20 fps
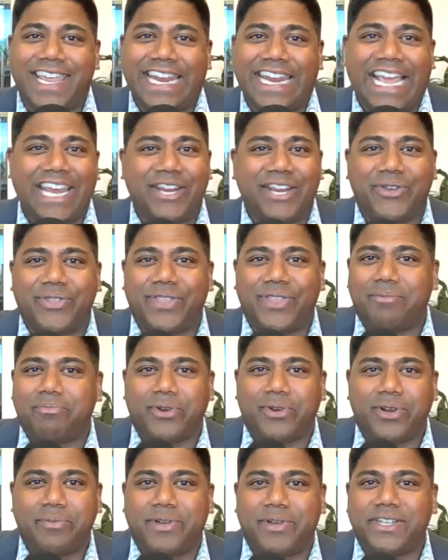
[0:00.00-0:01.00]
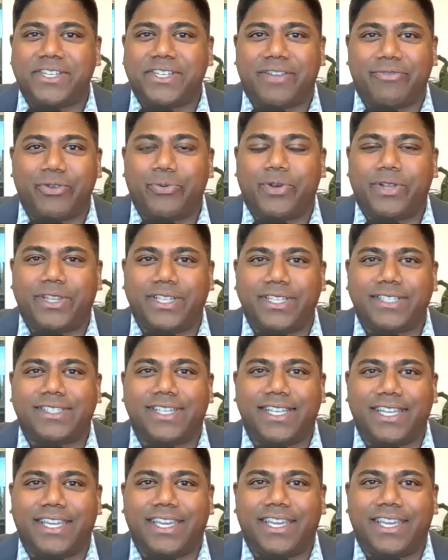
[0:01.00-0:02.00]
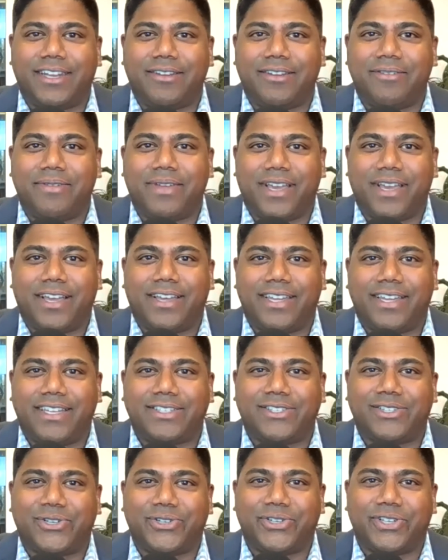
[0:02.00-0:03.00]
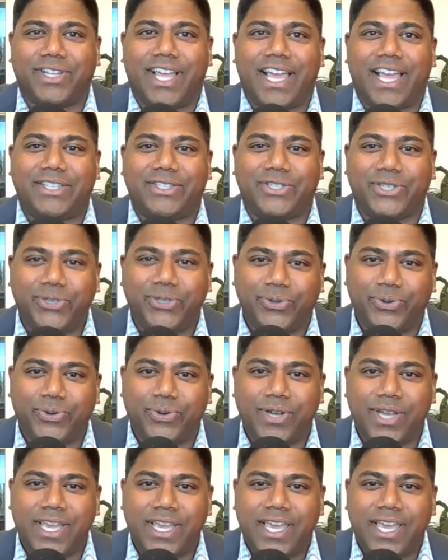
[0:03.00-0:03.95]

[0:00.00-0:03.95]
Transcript: and I know that pretty much everyone listening in has learned a lot too.